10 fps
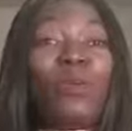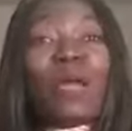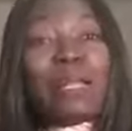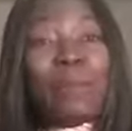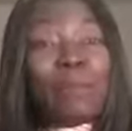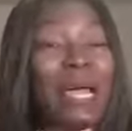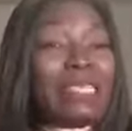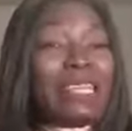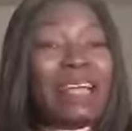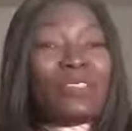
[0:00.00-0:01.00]
when the price
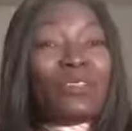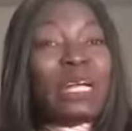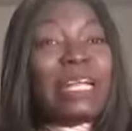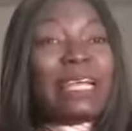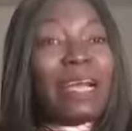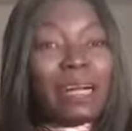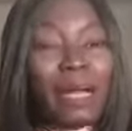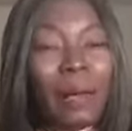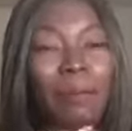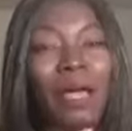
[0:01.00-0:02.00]
has really gone
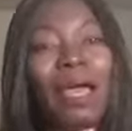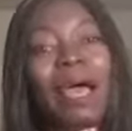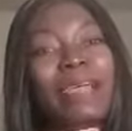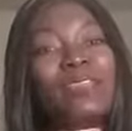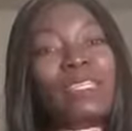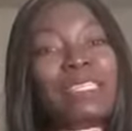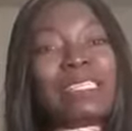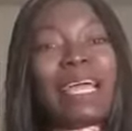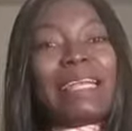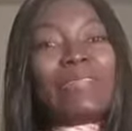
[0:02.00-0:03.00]
up, and you
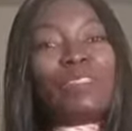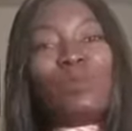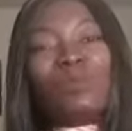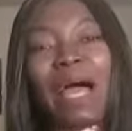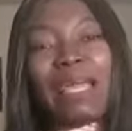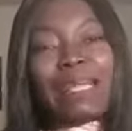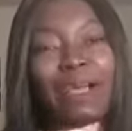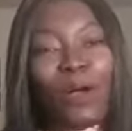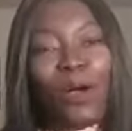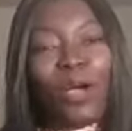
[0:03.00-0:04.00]
decided to buy the
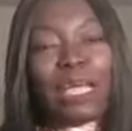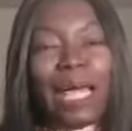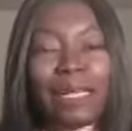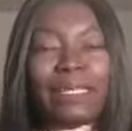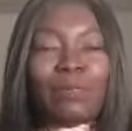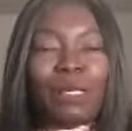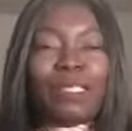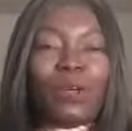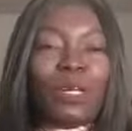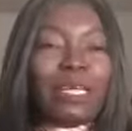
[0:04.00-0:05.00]
coin at this
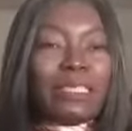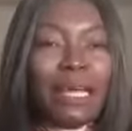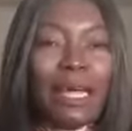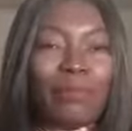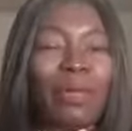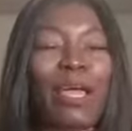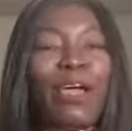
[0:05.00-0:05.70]
particular time,